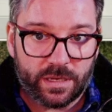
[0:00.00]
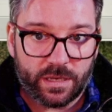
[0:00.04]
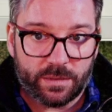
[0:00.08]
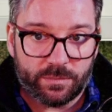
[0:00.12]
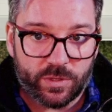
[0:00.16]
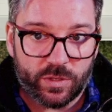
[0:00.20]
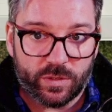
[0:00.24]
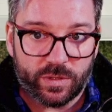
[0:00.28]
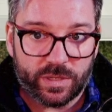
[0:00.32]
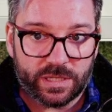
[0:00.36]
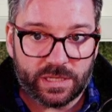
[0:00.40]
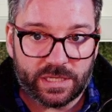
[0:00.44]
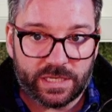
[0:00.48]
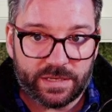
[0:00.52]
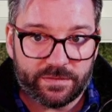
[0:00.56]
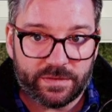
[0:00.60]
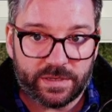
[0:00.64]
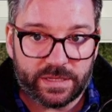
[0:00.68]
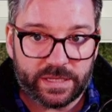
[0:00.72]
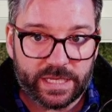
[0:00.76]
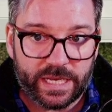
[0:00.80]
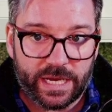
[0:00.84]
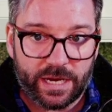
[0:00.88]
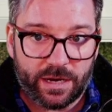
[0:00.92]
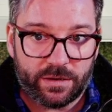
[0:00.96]
you could leave
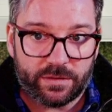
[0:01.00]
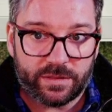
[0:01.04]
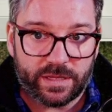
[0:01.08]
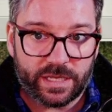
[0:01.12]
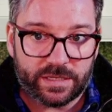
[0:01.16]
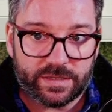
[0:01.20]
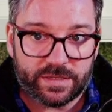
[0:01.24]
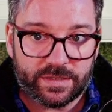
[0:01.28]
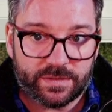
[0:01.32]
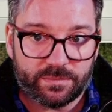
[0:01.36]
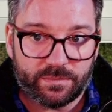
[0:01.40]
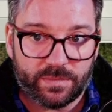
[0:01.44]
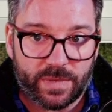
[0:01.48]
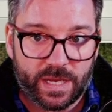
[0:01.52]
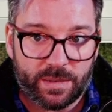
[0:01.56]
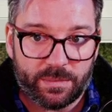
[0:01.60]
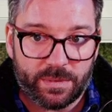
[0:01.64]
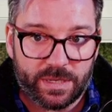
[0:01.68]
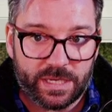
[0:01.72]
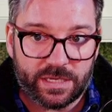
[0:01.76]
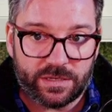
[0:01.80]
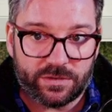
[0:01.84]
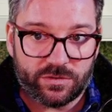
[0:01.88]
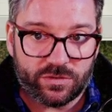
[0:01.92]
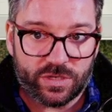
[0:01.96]
it there. That's
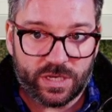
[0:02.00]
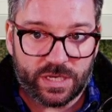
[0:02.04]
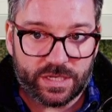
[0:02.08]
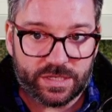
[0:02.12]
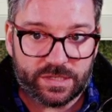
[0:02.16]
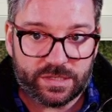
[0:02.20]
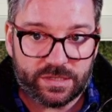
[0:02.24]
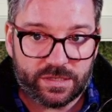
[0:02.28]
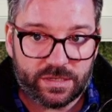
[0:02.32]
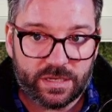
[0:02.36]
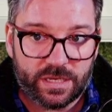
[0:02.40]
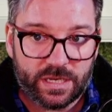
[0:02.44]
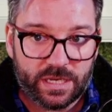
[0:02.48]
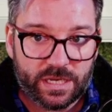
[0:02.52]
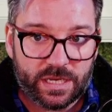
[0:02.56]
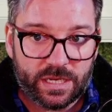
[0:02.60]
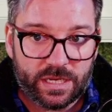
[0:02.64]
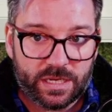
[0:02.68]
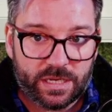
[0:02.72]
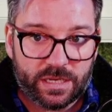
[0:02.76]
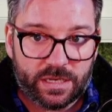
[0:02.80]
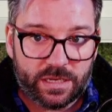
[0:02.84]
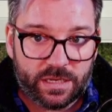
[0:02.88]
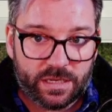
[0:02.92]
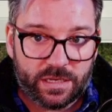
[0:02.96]
maybe just,
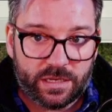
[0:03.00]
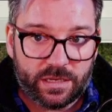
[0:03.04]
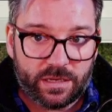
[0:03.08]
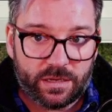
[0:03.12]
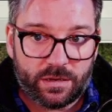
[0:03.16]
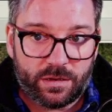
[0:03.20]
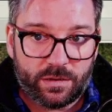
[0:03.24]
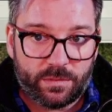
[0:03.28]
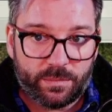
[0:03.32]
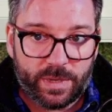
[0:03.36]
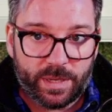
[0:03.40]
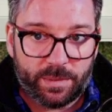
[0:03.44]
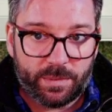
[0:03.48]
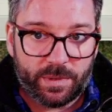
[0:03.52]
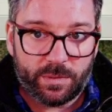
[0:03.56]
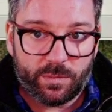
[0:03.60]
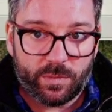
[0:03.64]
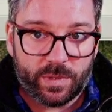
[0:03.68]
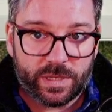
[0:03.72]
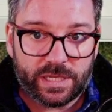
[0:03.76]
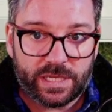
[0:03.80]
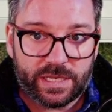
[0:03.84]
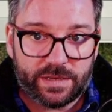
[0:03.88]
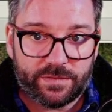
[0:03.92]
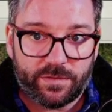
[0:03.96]
maybe
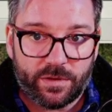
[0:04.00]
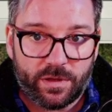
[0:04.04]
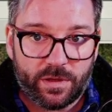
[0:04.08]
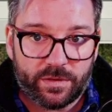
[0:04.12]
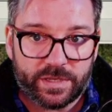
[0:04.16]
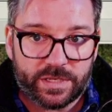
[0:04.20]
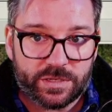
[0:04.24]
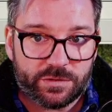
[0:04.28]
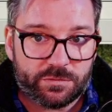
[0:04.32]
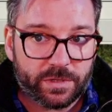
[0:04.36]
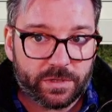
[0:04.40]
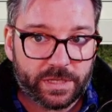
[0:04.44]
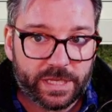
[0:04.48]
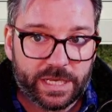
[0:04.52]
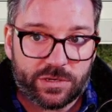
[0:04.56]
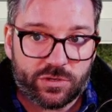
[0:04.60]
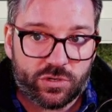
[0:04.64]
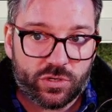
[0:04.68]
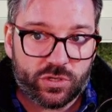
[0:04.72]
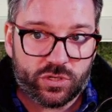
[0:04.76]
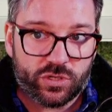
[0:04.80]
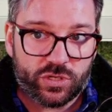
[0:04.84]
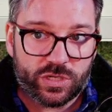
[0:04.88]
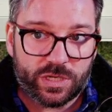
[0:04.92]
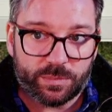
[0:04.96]
we leave all these
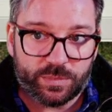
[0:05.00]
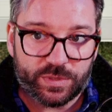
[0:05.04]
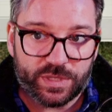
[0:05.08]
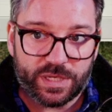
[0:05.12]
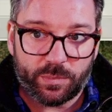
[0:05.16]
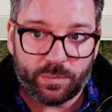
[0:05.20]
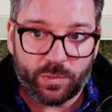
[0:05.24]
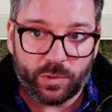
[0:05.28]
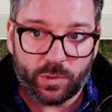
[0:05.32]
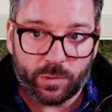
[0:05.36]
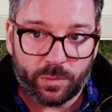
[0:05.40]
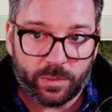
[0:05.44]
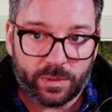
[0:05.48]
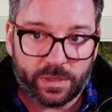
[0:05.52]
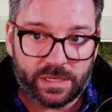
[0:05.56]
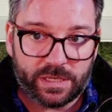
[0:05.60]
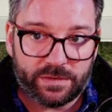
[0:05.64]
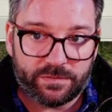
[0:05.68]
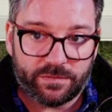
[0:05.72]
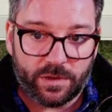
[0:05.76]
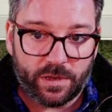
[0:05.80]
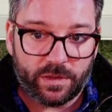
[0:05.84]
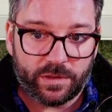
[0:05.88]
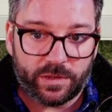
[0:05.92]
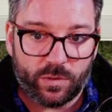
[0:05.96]
relationships up and we
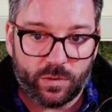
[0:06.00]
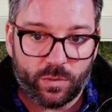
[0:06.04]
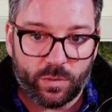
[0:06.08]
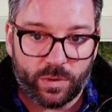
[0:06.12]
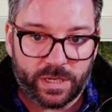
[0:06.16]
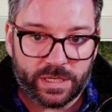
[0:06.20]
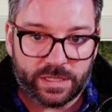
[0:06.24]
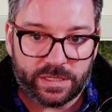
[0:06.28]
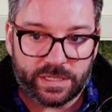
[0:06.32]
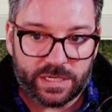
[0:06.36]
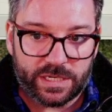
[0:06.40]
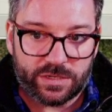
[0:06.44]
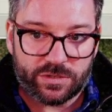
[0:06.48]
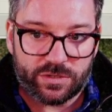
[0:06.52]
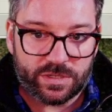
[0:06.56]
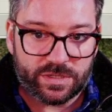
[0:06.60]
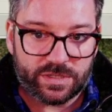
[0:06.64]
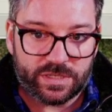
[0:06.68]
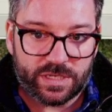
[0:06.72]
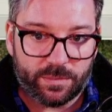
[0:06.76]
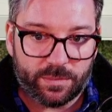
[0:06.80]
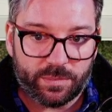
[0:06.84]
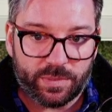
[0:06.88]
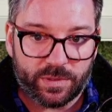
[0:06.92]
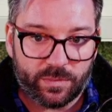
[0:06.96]
leave all the orientations
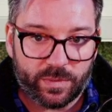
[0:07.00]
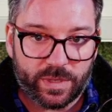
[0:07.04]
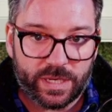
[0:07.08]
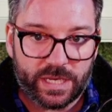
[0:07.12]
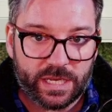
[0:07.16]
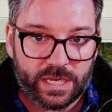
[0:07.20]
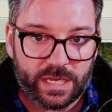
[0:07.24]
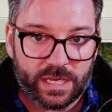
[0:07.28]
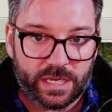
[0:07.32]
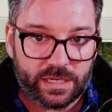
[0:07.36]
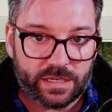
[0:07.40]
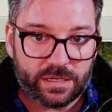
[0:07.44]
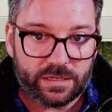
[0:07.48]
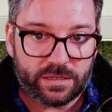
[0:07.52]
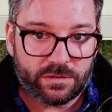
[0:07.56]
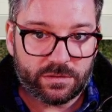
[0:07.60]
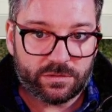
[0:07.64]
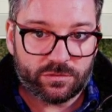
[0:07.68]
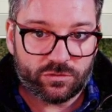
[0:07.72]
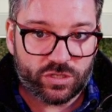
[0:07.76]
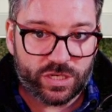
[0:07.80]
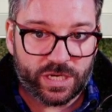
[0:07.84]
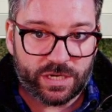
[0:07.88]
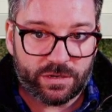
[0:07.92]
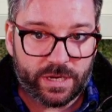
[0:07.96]
up, and we hit
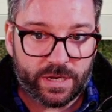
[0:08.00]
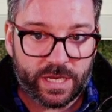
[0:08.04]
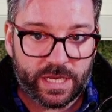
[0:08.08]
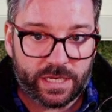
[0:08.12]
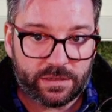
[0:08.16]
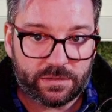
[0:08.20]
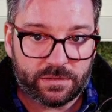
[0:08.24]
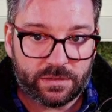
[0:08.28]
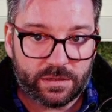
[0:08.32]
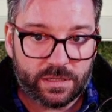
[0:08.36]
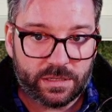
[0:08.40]
generate.